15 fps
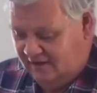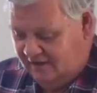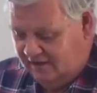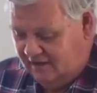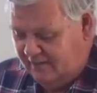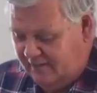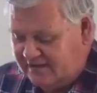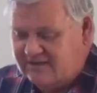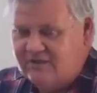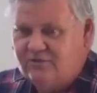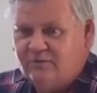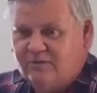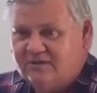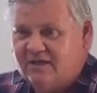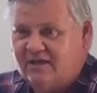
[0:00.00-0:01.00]
The message
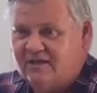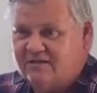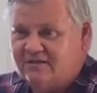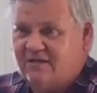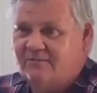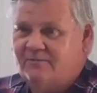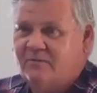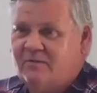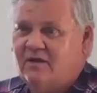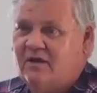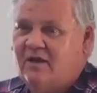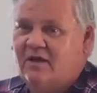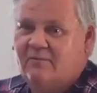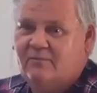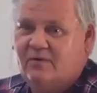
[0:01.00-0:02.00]
was this:
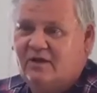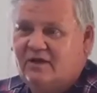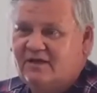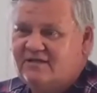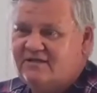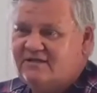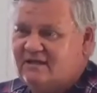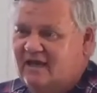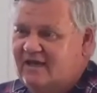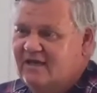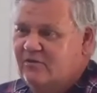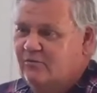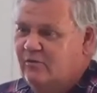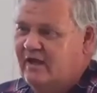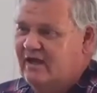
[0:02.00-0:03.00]
please send
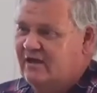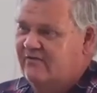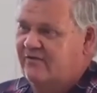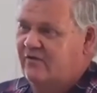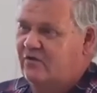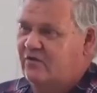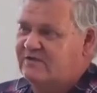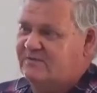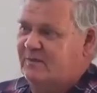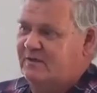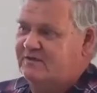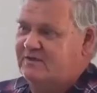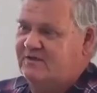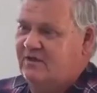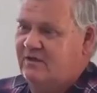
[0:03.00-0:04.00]

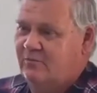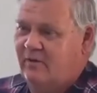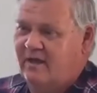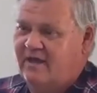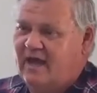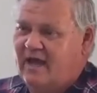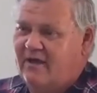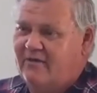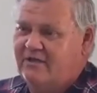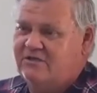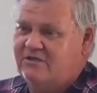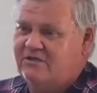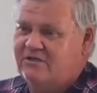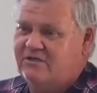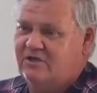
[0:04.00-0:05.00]
reinforcements. We're going
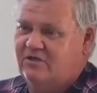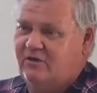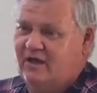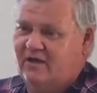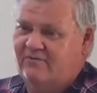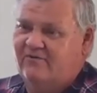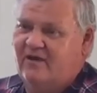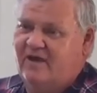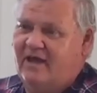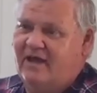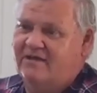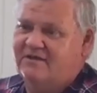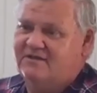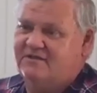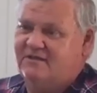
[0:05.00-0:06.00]
to
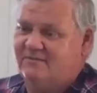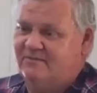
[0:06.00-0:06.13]
advance.